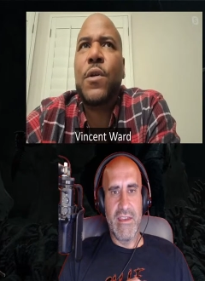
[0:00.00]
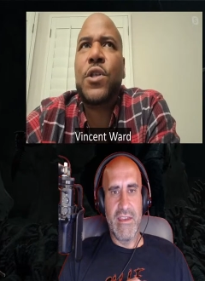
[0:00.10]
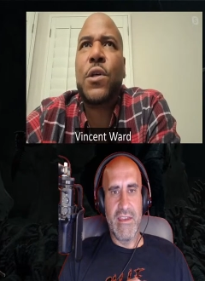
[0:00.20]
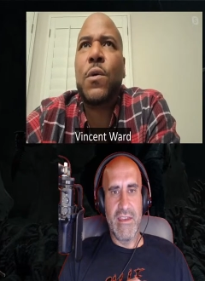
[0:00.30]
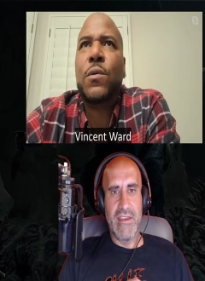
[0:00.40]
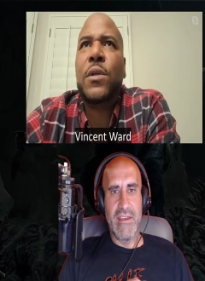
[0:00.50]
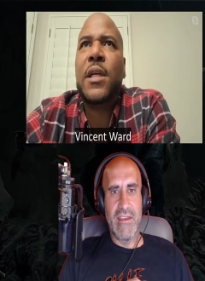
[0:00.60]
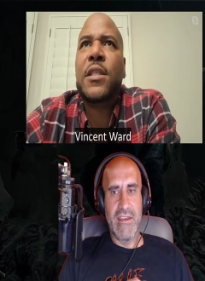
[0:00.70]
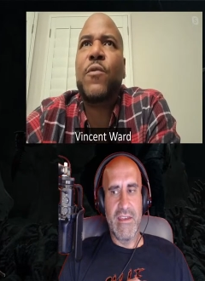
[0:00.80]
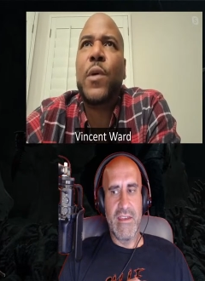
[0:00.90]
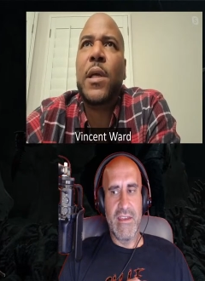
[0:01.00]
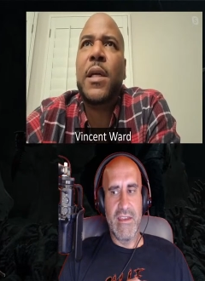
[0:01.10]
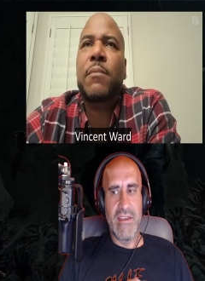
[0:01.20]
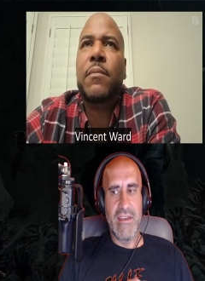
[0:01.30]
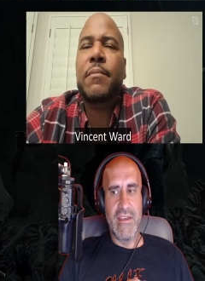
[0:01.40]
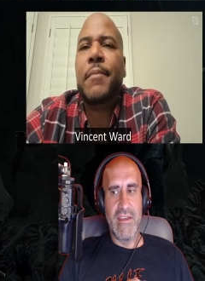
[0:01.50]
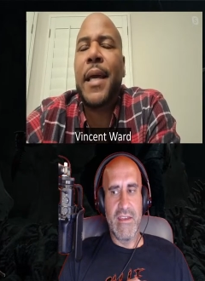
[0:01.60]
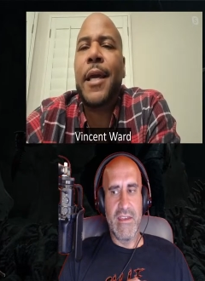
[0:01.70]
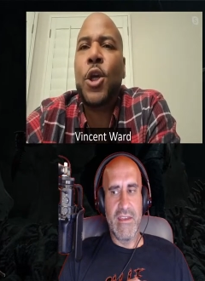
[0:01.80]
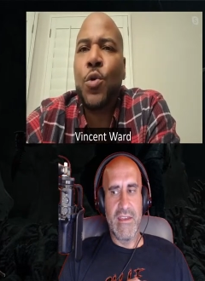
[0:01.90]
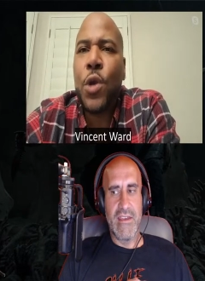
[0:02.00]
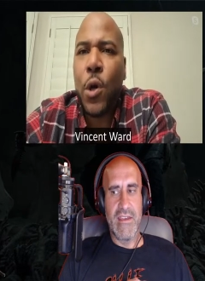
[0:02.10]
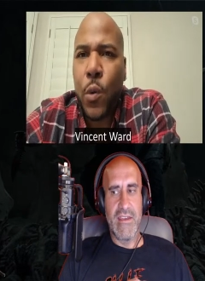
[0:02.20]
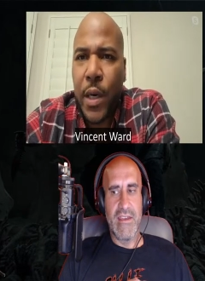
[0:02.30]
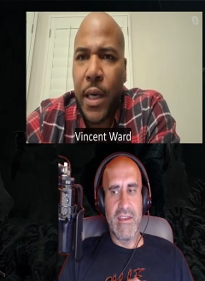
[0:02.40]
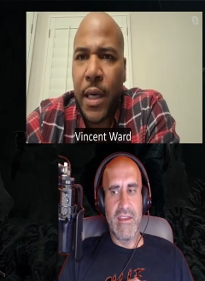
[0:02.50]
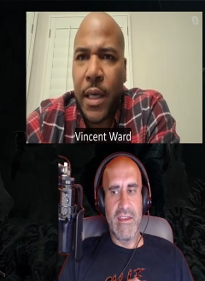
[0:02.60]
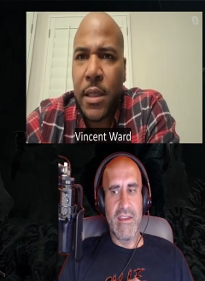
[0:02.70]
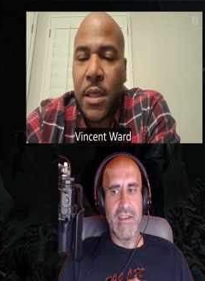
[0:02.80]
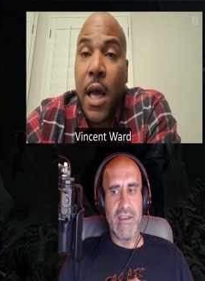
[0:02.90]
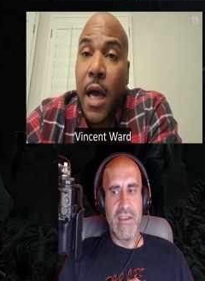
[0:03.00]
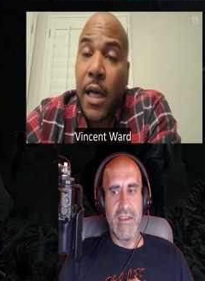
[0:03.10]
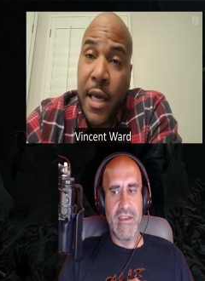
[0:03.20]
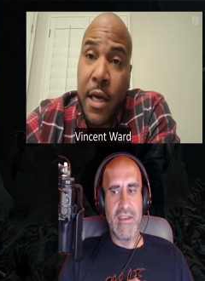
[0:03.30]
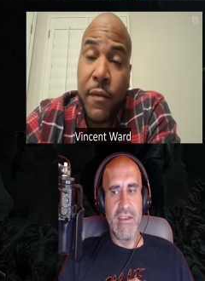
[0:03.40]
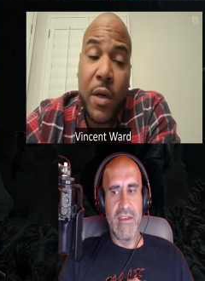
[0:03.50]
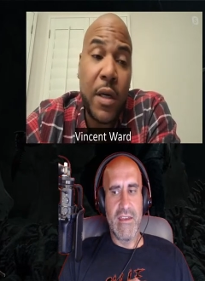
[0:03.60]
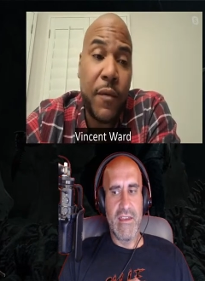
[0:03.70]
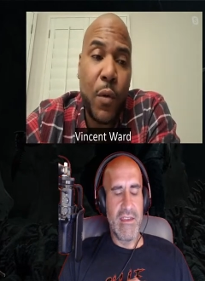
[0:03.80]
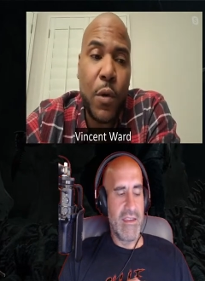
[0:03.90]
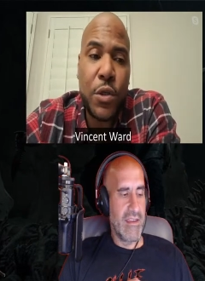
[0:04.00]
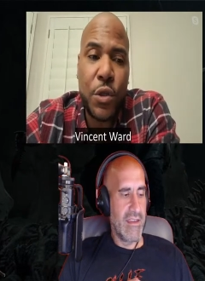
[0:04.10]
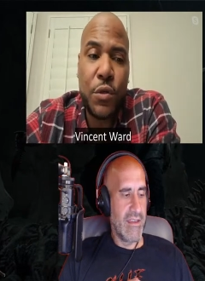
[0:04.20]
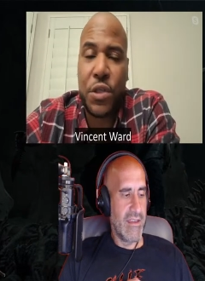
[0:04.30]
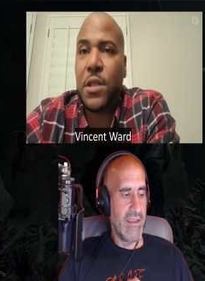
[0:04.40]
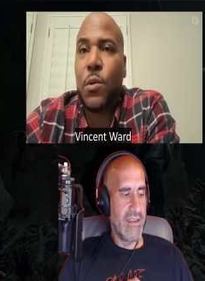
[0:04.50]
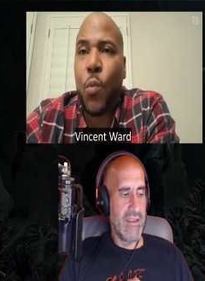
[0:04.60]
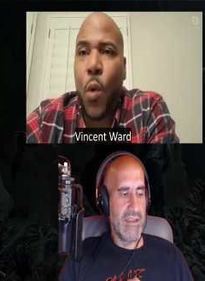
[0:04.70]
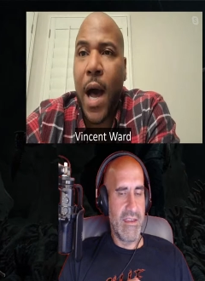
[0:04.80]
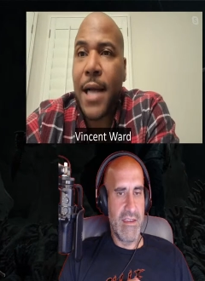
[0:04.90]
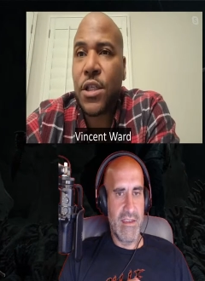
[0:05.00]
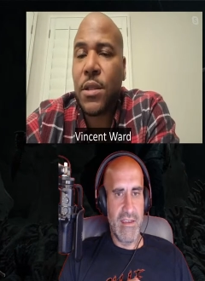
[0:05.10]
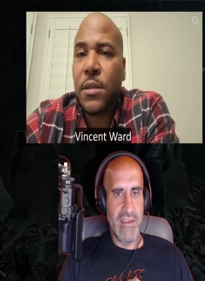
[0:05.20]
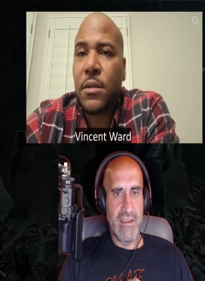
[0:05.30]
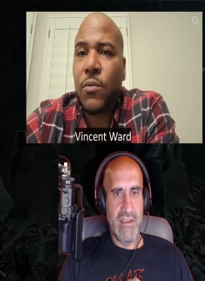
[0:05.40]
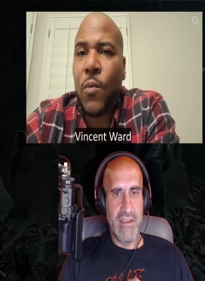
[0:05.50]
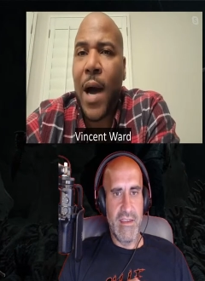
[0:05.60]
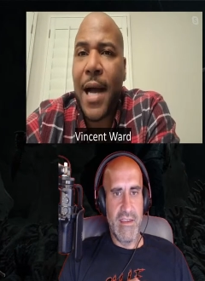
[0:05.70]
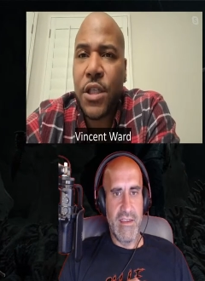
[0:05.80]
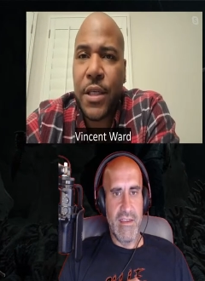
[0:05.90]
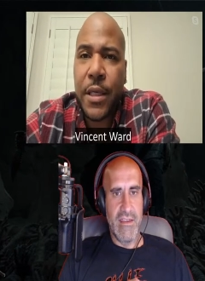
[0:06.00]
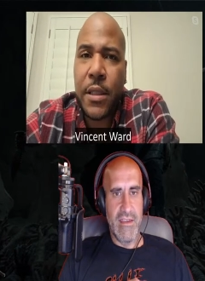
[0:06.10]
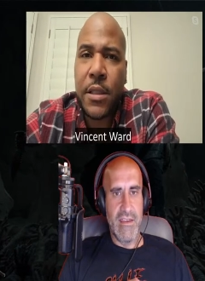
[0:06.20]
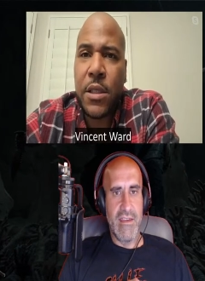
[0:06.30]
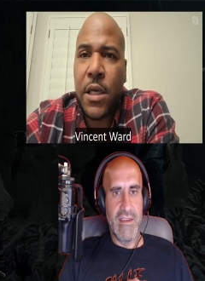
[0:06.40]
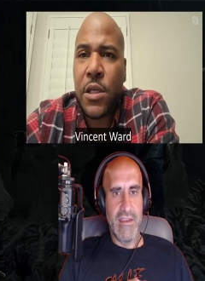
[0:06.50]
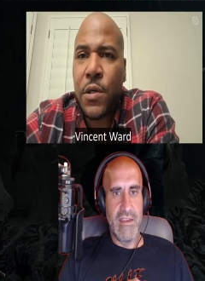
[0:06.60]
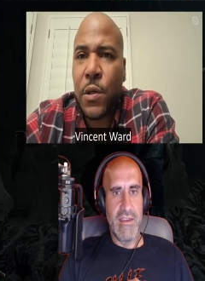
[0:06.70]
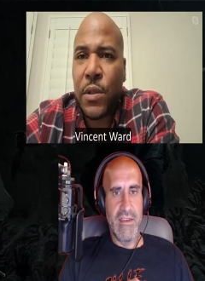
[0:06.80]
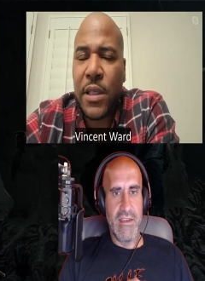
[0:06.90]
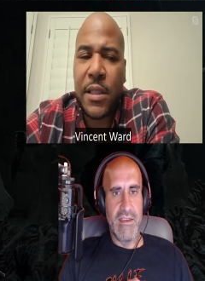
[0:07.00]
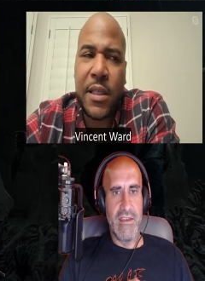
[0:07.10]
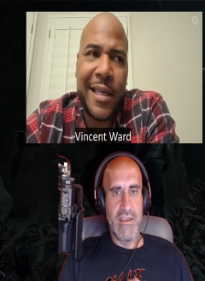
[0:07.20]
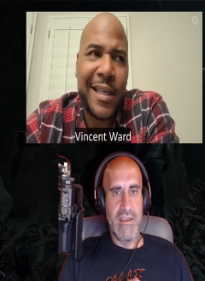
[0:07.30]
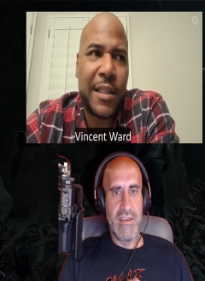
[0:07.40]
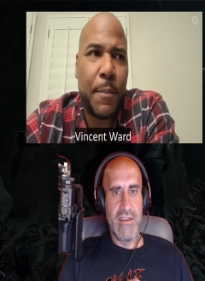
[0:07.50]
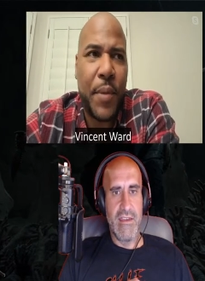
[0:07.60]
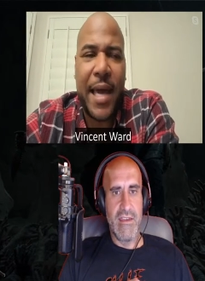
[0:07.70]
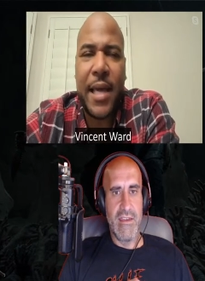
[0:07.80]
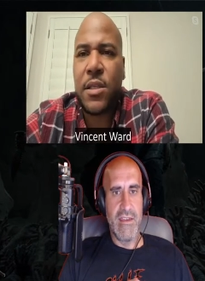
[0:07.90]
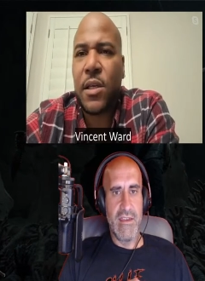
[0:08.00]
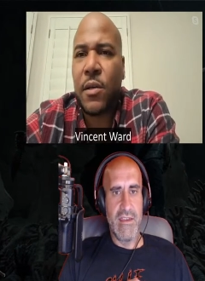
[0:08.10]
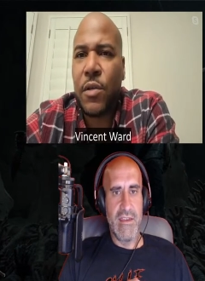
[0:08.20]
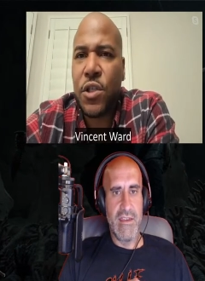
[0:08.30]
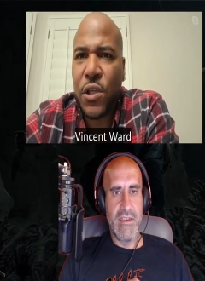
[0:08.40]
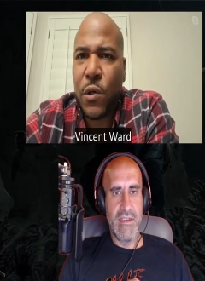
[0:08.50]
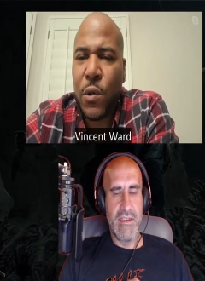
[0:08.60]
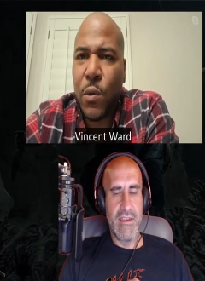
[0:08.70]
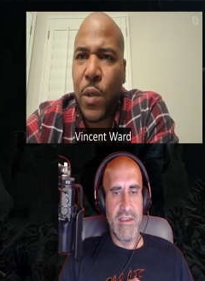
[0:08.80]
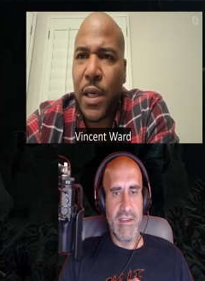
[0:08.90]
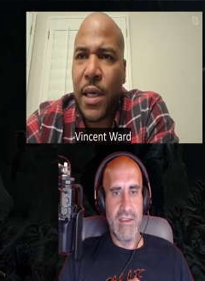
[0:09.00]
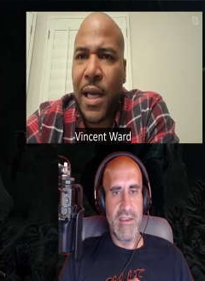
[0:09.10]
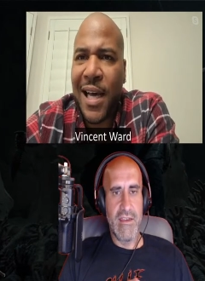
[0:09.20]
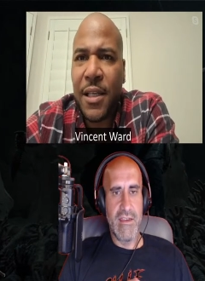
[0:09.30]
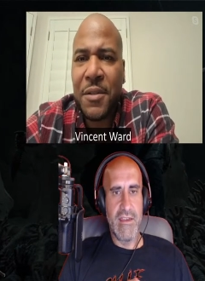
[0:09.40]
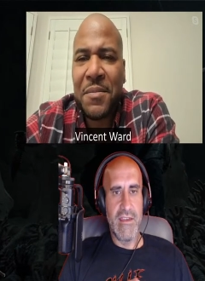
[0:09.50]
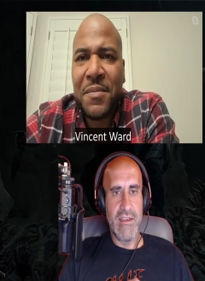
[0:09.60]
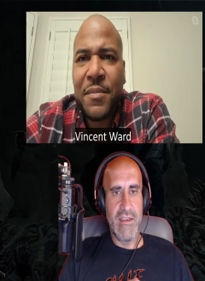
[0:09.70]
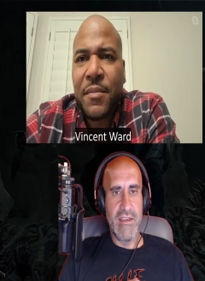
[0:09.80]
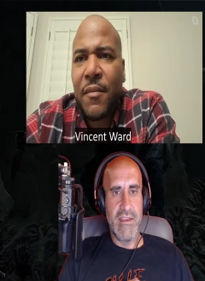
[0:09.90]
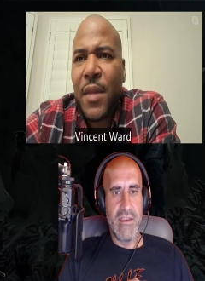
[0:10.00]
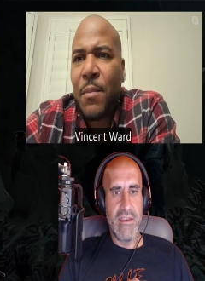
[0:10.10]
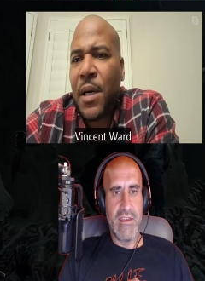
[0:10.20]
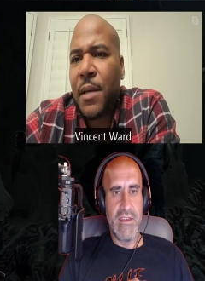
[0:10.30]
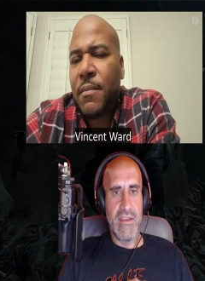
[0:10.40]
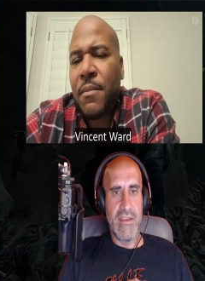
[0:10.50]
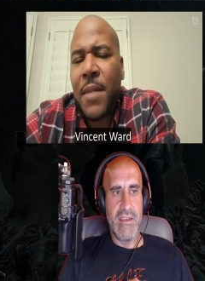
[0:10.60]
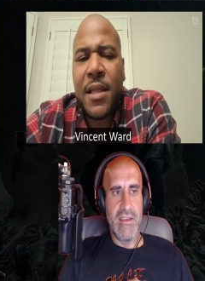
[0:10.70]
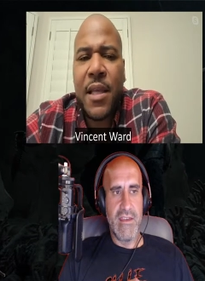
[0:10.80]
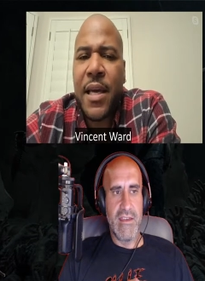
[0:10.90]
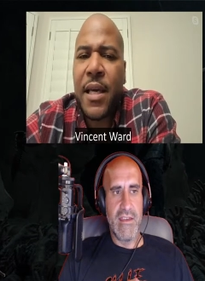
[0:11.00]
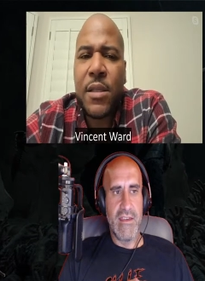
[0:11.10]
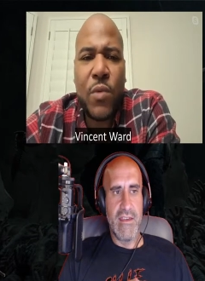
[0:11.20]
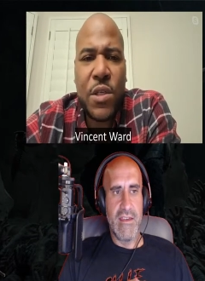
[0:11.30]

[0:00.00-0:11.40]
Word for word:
Speaker 1: for a show doesn't really mean you know what it is. Yeah, of, of course you should watch watch it and you know to, to get the pace of the show or whatnot but my thing is,